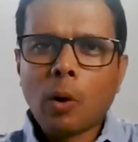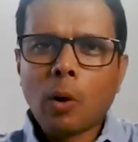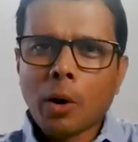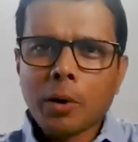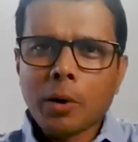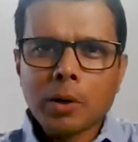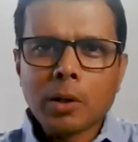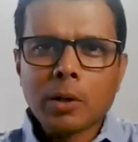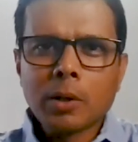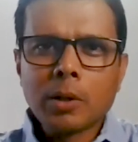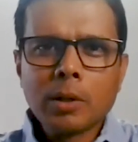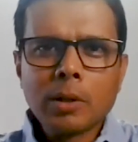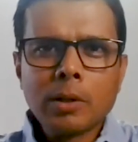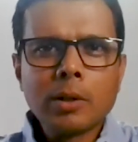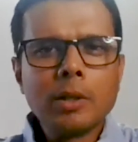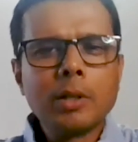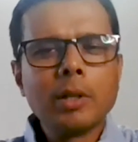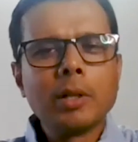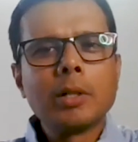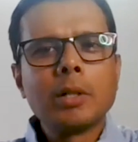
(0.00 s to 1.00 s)
on
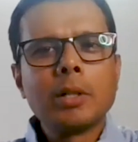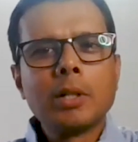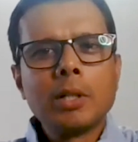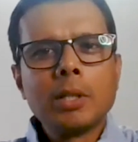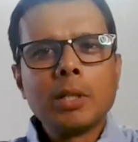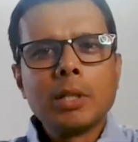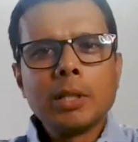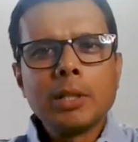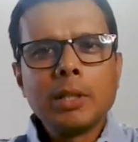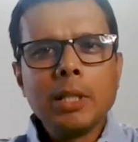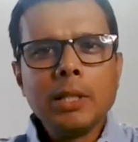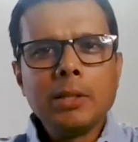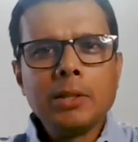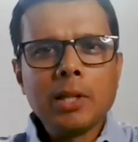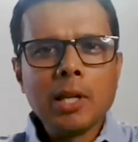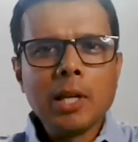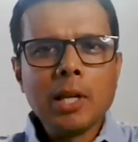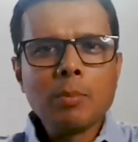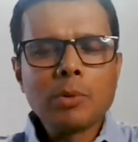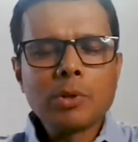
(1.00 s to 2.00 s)
the key
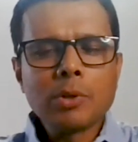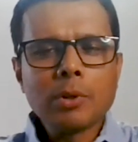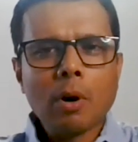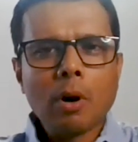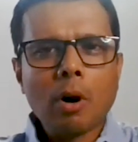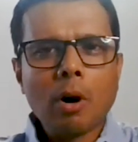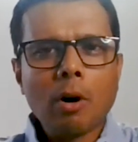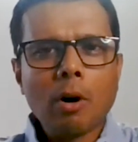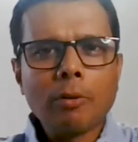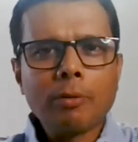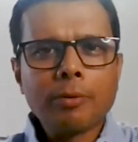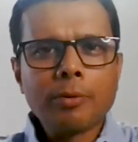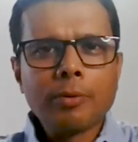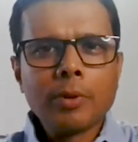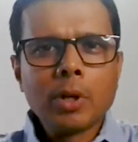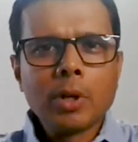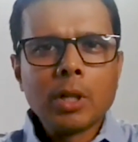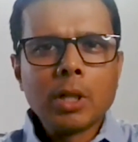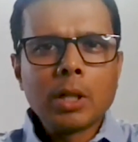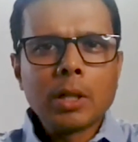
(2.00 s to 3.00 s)
themes of
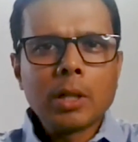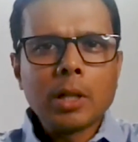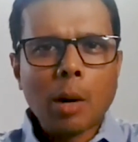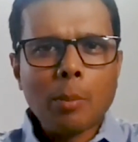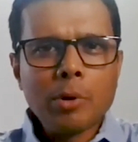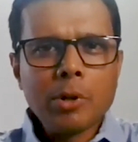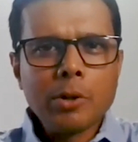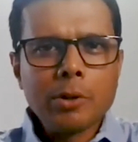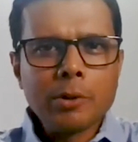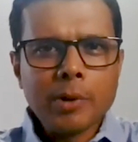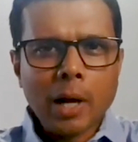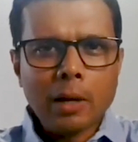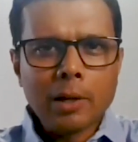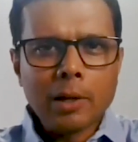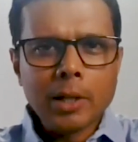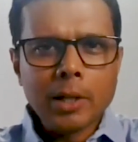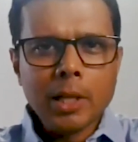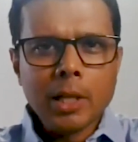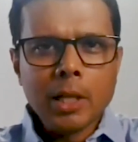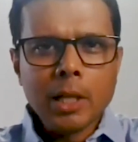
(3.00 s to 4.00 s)
carbon
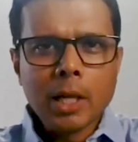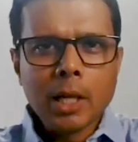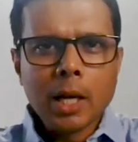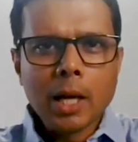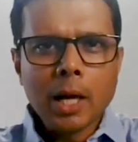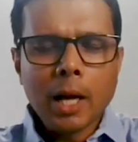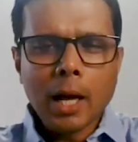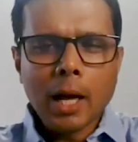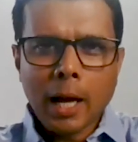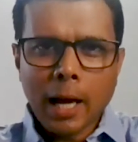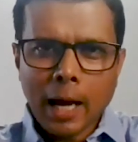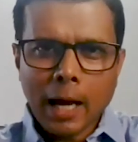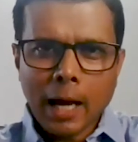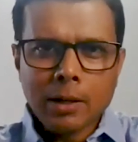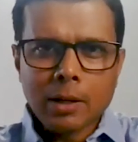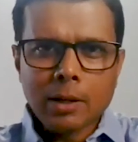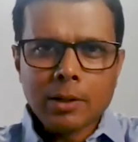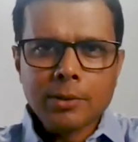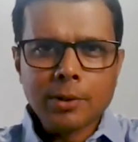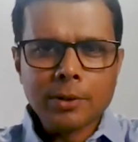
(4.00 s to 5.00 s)
neutrality
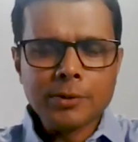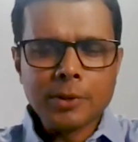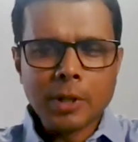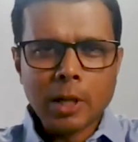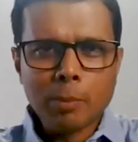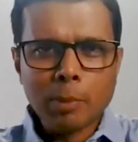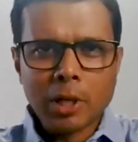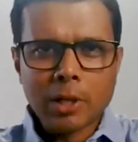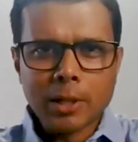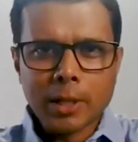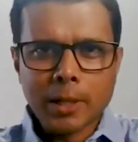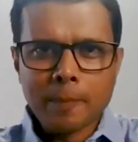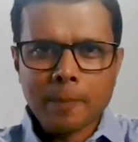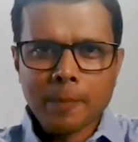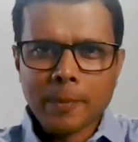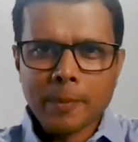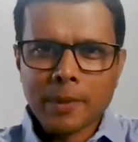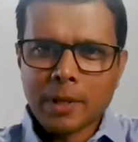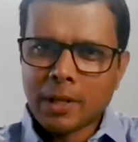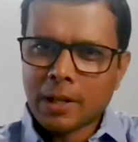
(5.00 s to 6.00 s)
and sustainability.
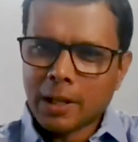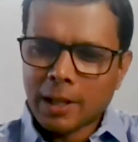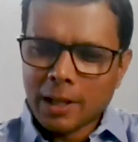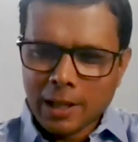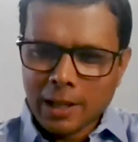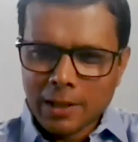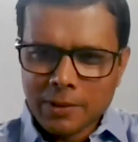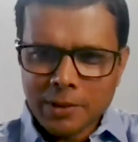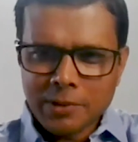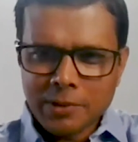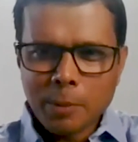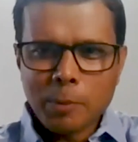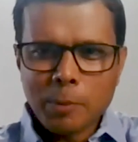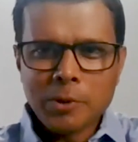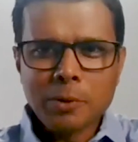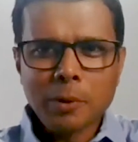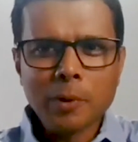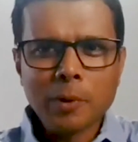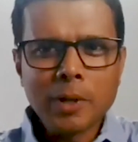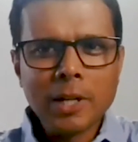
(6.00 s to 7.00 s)
In this
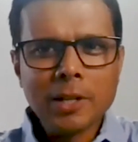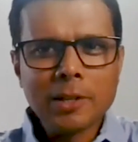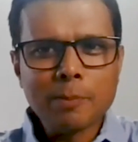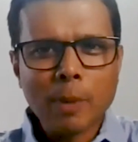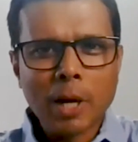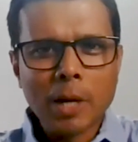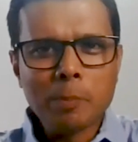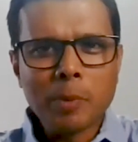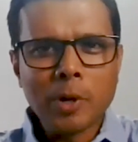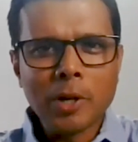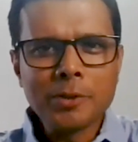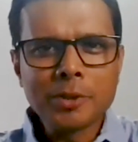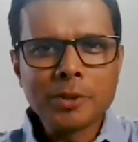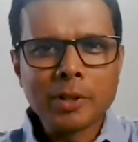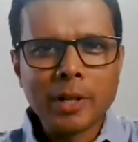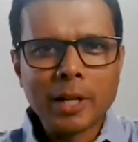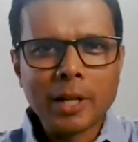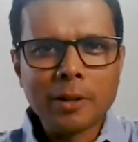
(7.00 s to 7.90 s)
episode, it's my pleasure